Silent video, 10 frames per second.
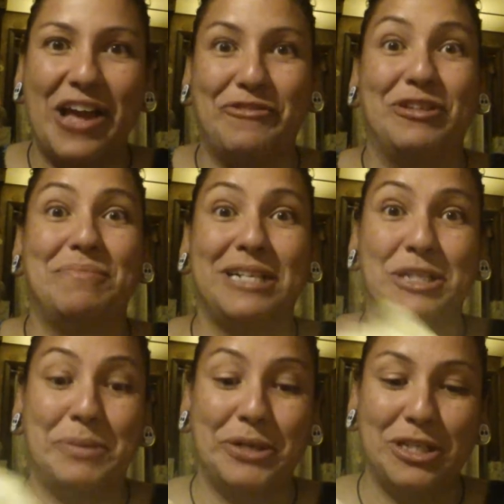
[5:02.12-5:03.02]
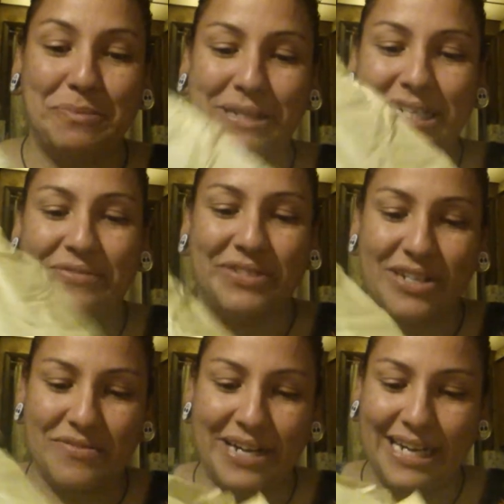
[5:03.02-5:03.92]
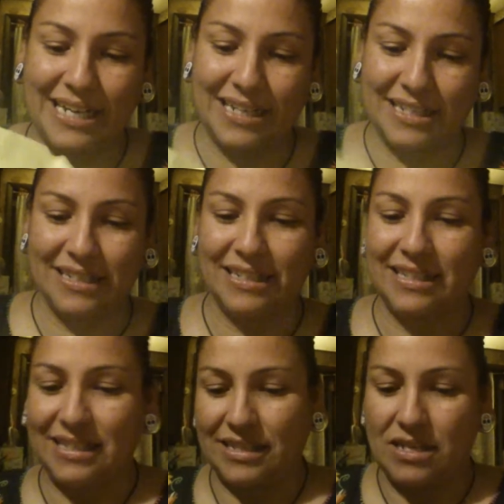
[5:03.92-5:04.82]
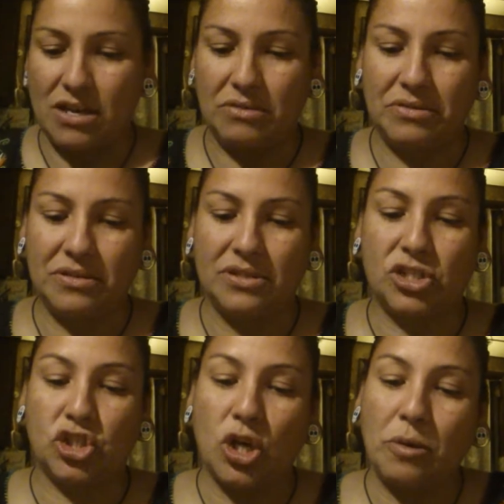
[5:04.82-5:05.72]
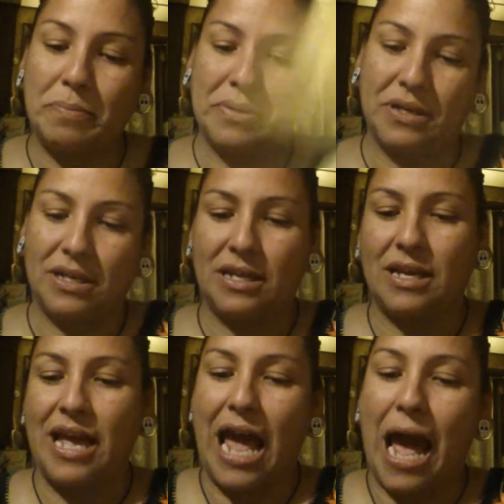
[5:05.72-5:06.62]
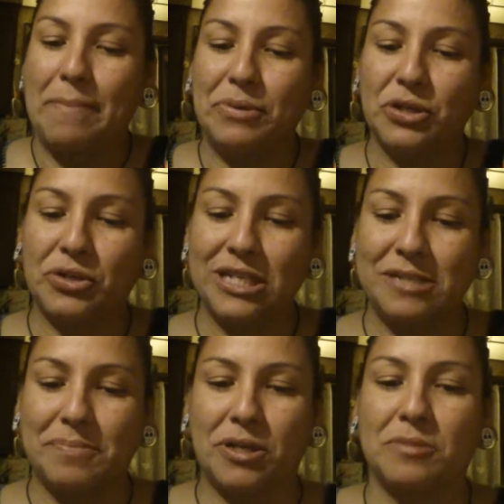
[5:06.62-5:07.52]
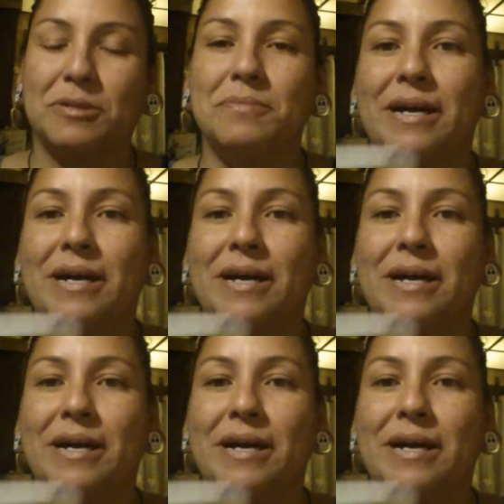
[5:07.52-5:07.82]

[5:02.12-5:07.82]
I feel my spirits being lifted already. Oh, soap. Apple Crisp Herbal